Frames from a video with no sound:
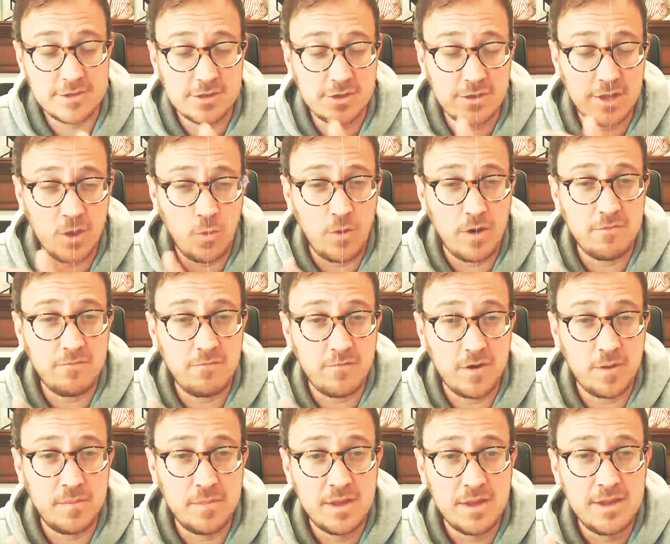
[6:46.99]
So they went
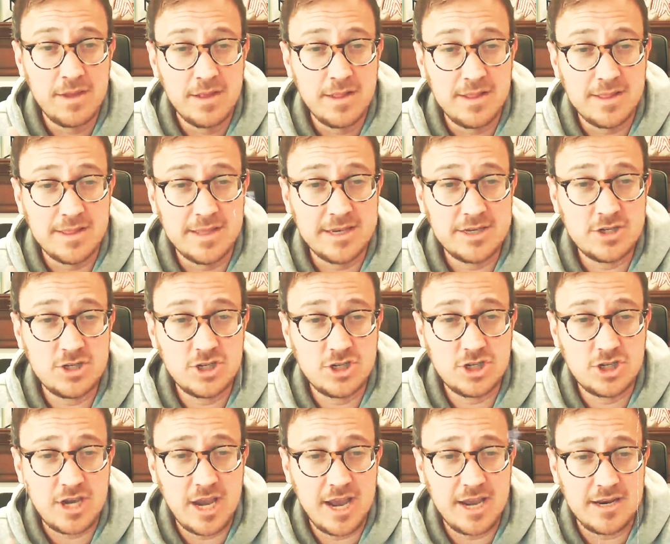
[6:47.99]
from Liz
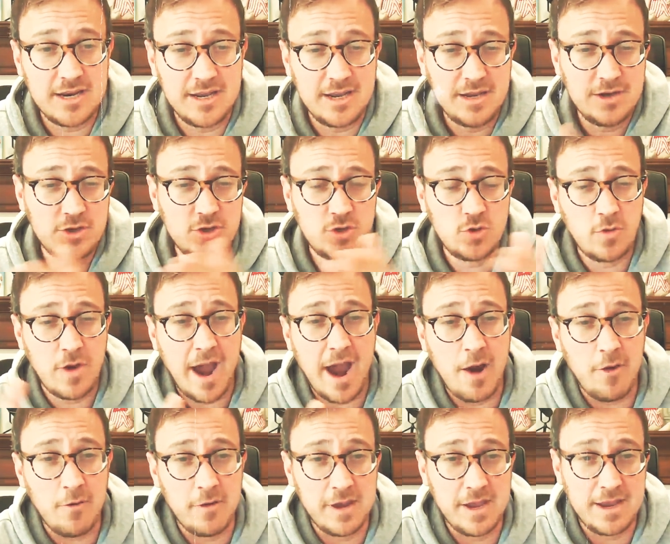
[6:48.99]
Cheney to
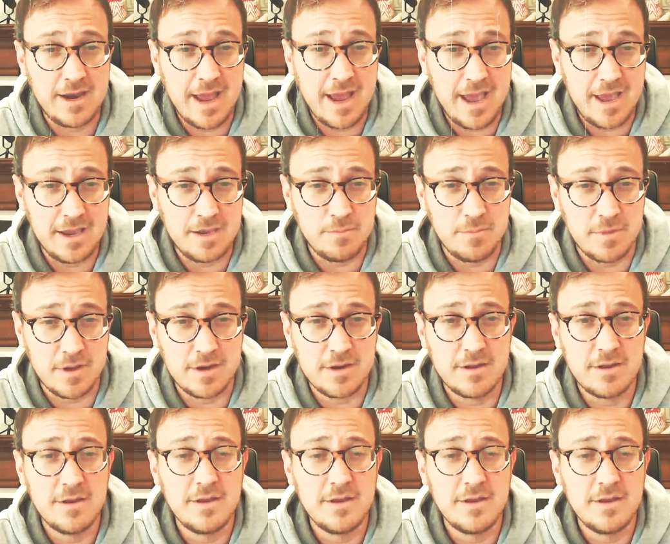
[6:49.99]
Harriet Hageman.